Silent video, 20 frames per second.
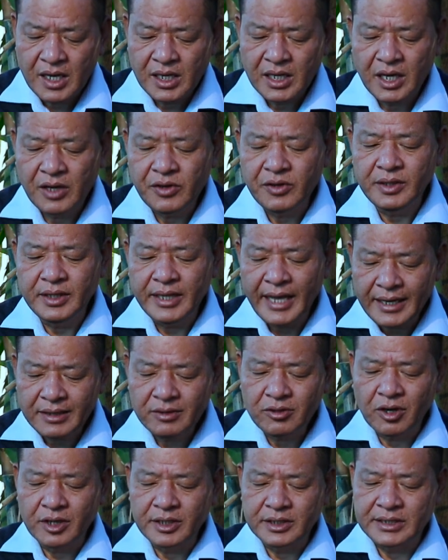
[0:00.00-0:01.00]
Now, in
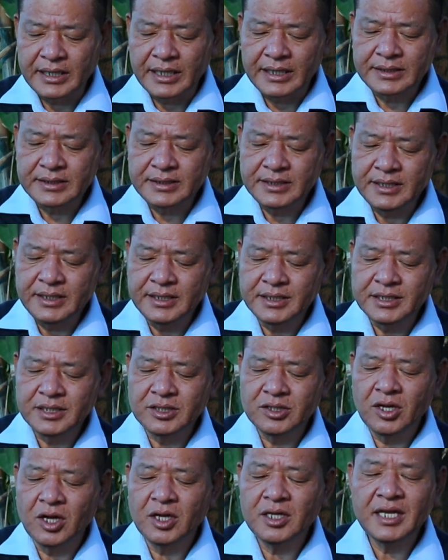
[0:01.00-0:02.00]
that context,
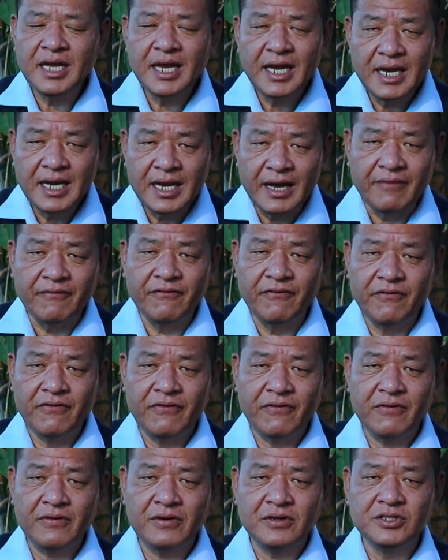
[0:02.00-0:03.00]
it's not enough